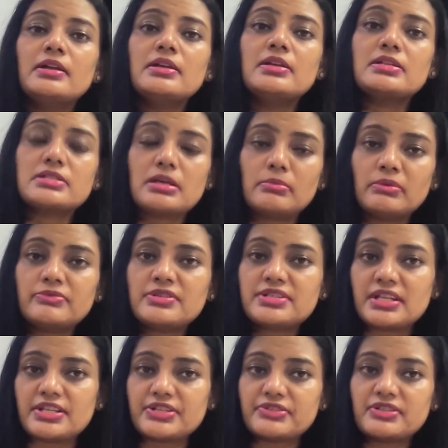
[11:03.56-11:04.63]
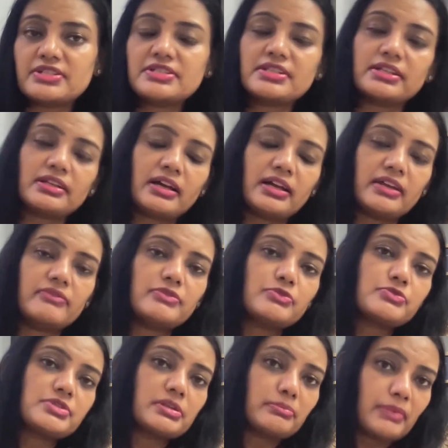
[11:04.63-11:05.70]
Some of the sunscreens that I have
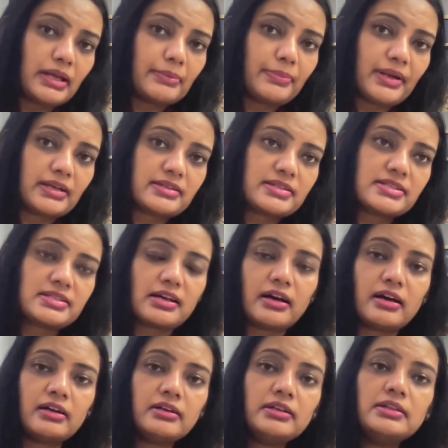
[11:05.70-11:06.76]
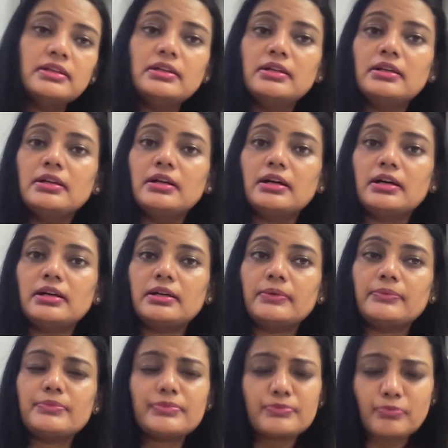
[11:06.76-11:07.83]
used in my practice are um,
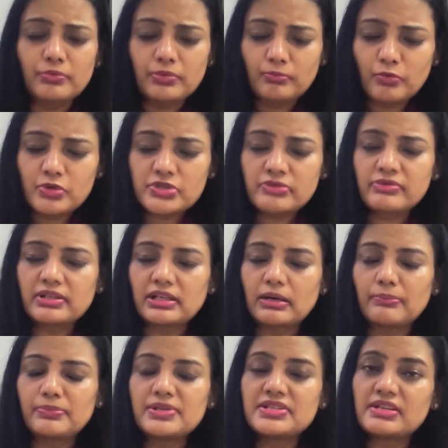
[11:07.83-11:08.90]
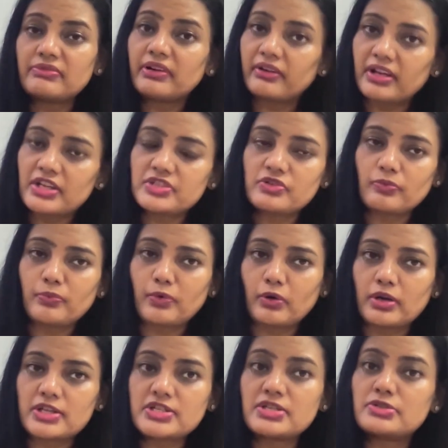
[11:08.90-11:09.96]
most of the companies have a range of
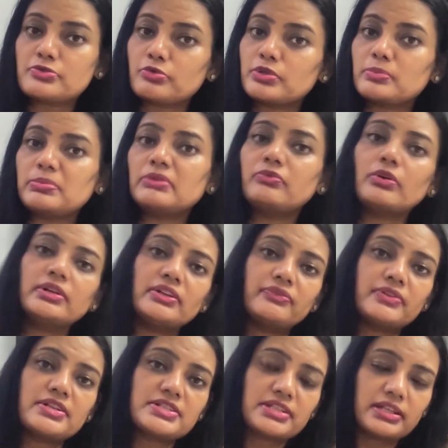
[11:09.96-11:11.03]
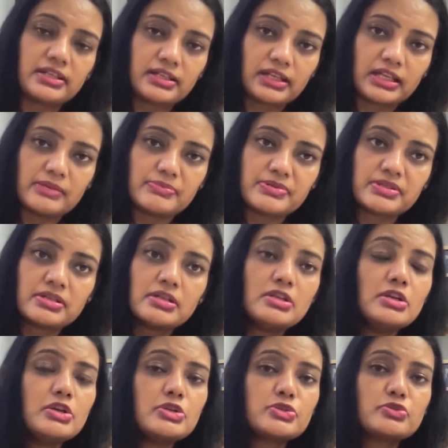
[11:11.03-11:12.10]
products suitable for different skin types.
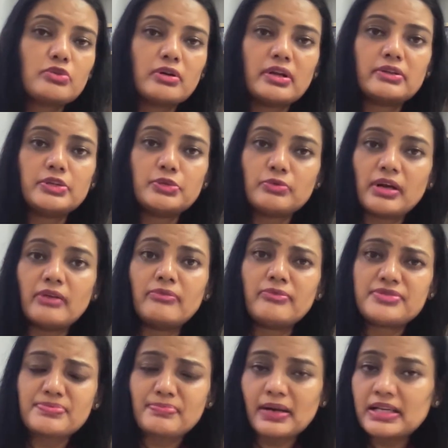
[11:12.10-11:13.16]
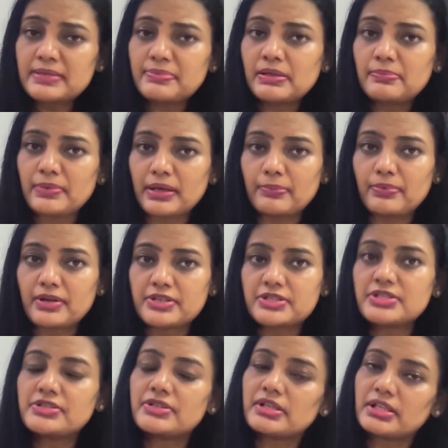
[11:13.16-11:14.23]
So you have multiple
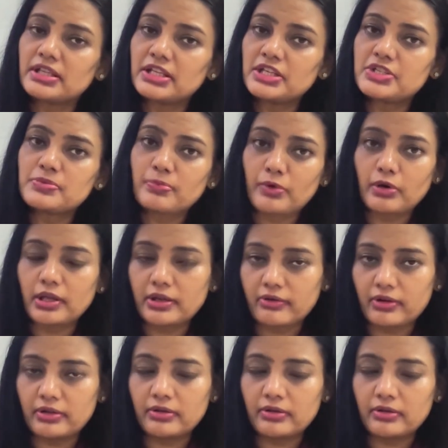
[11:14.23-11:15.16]
preparations in each product,